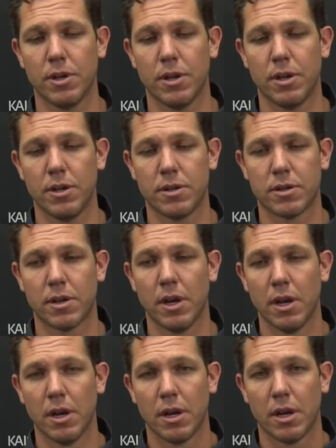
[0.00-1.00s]
he, he's
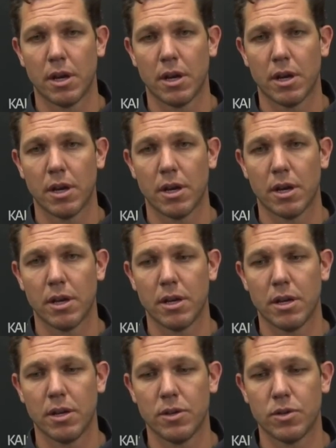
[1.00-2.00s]
uh,
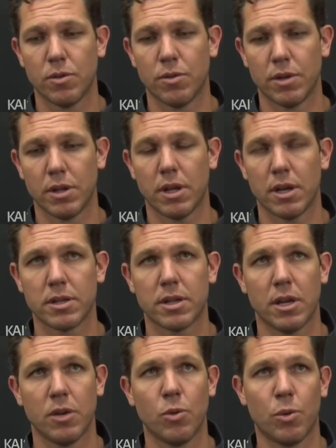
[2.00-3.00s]
he's doing things
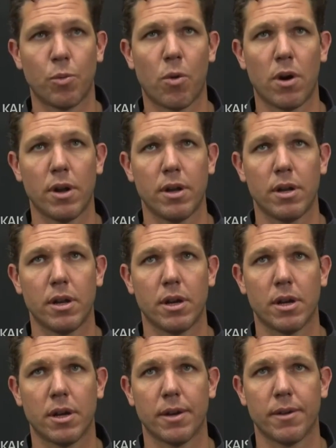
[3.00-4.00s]
that you would want.
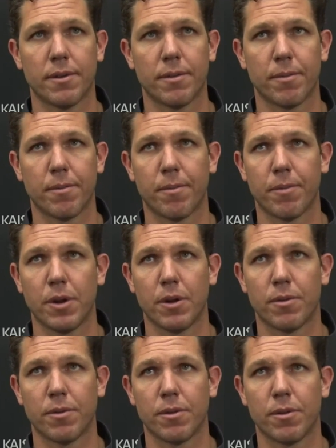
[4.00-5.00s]
Uh, you
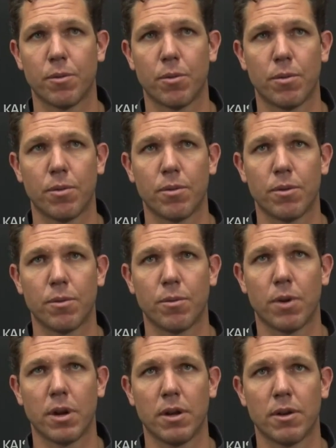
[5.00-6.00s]
know,
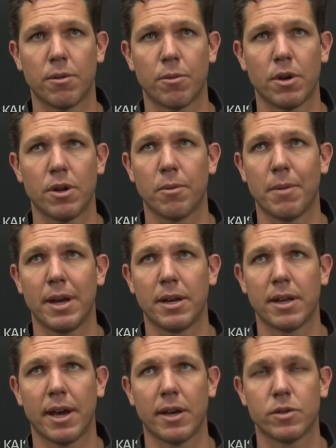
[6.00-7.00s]
one of your one of your main
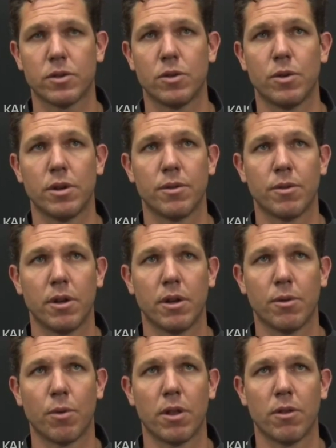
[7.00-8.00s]
guys doing, you
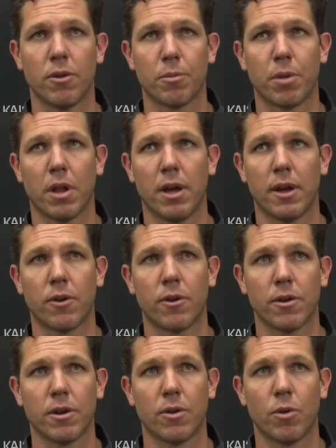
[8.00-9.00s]
know, whether they're playing
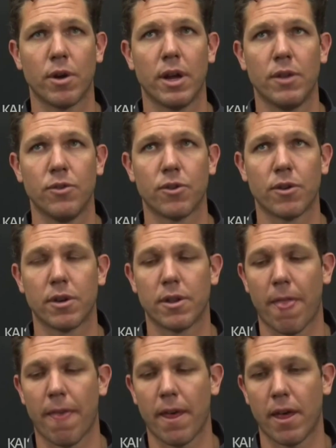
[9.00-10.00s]
or or injured.
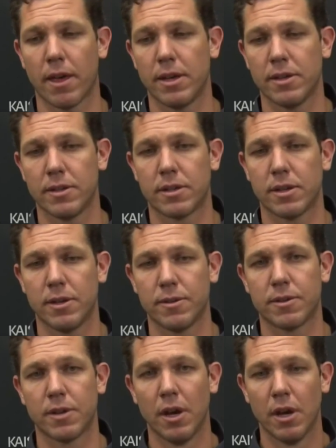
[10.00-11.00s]
Uh, he's
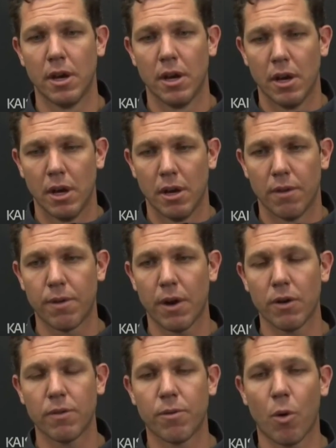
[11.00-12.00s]
he's
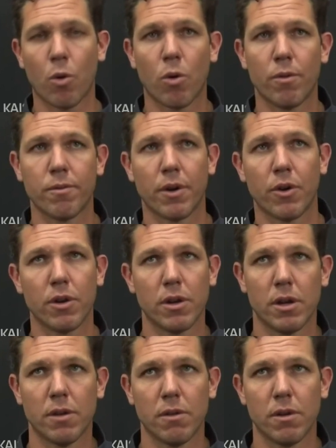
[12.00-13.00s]
very vocal and
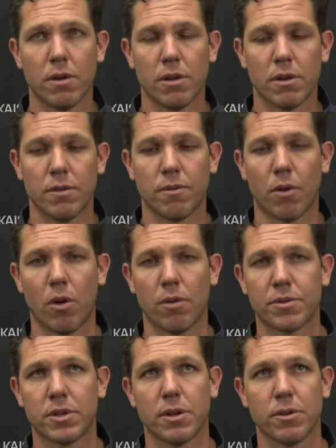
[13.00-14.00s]
very
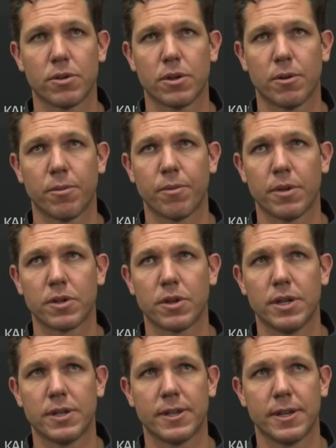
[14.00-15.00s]
involved still. So it's
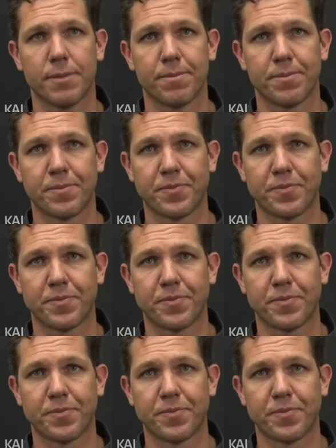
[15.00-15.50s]
good to see. You.